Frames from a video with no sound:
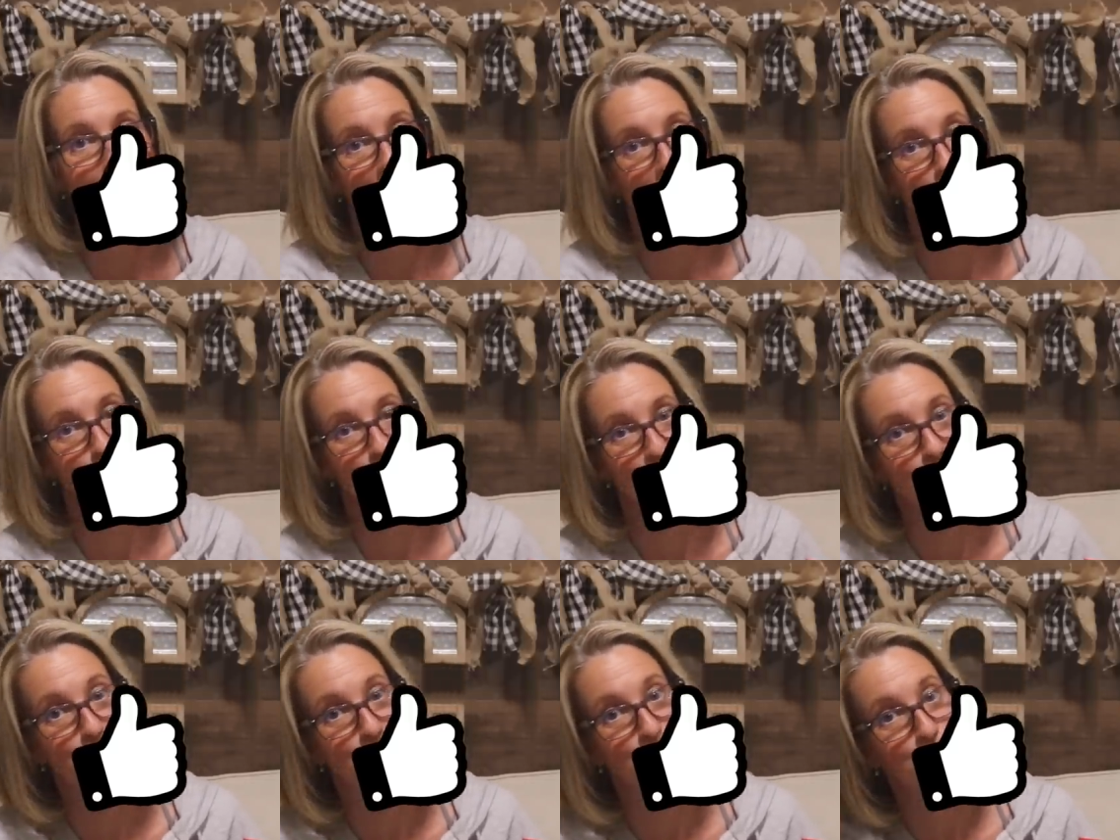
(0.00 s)

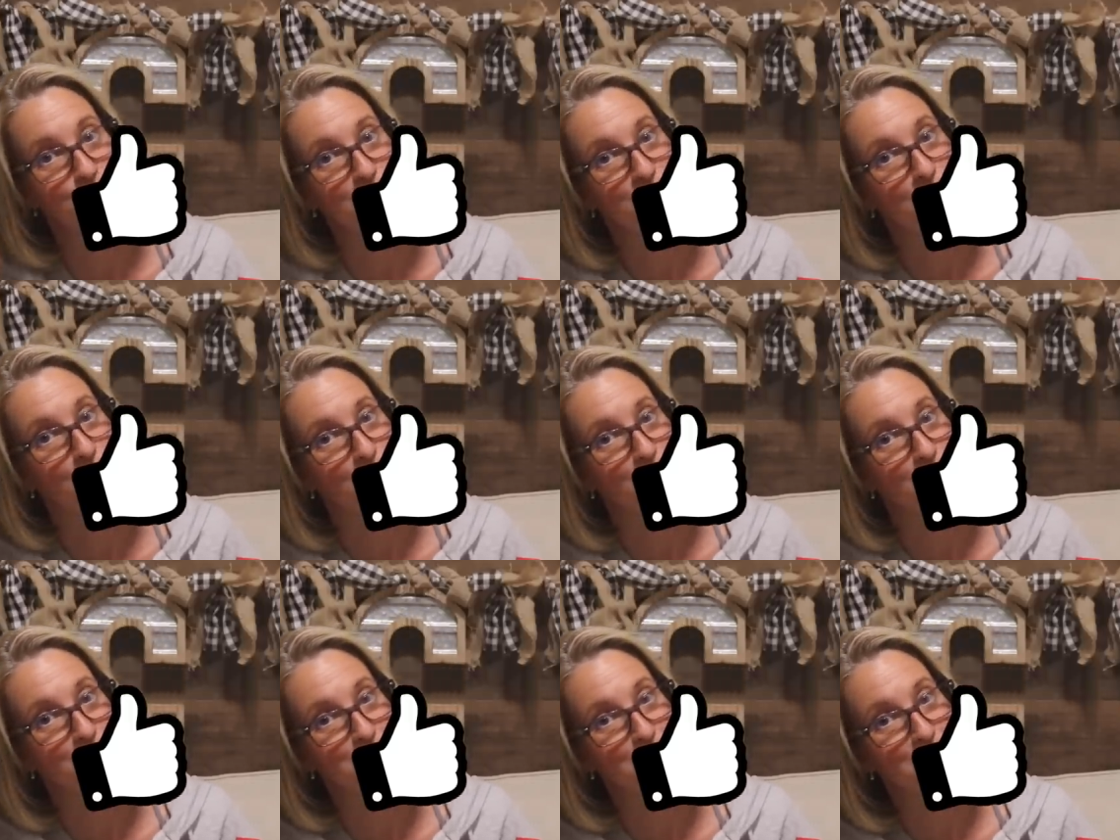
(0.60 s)
helps YouTube to
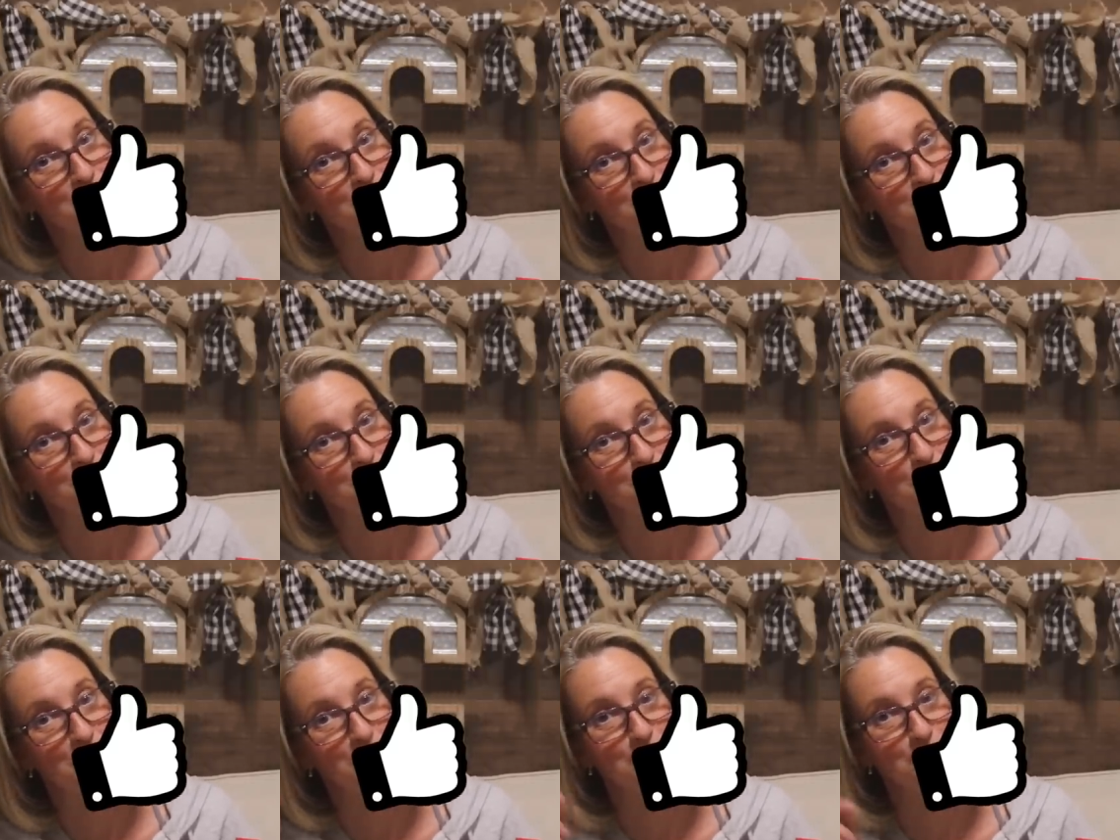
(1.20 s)
notice me
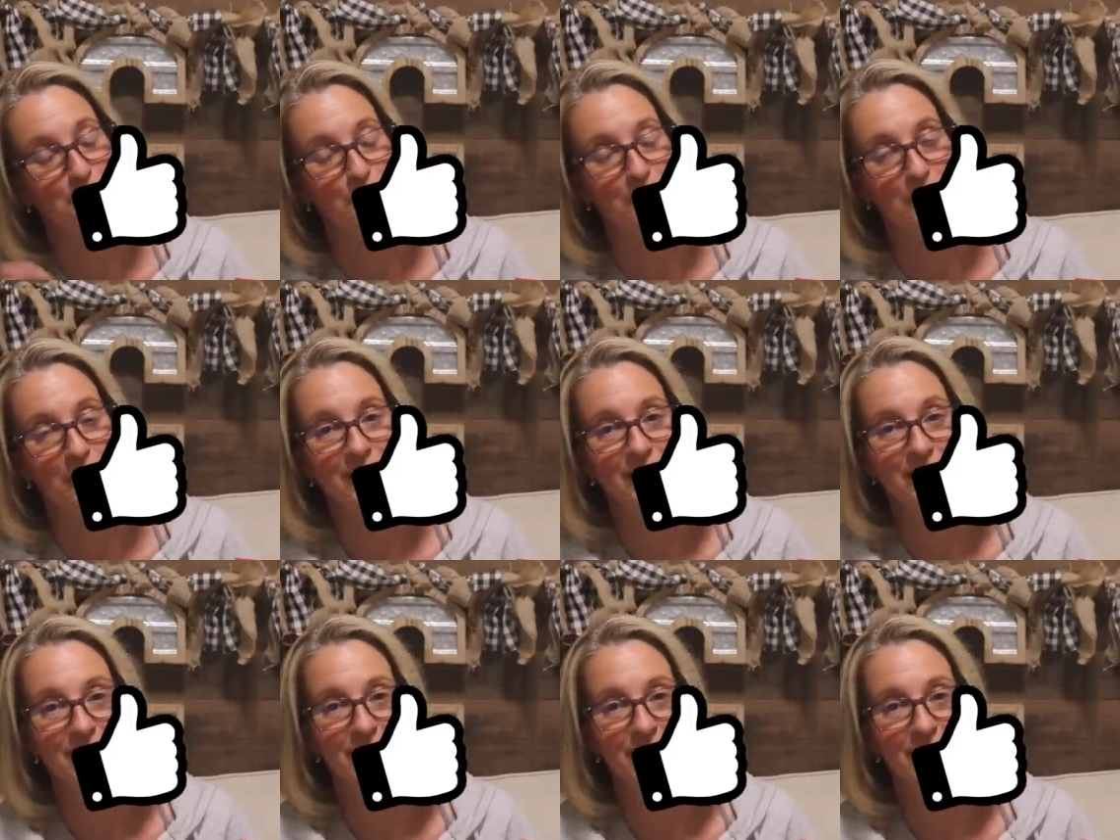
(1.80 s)
just a bit more.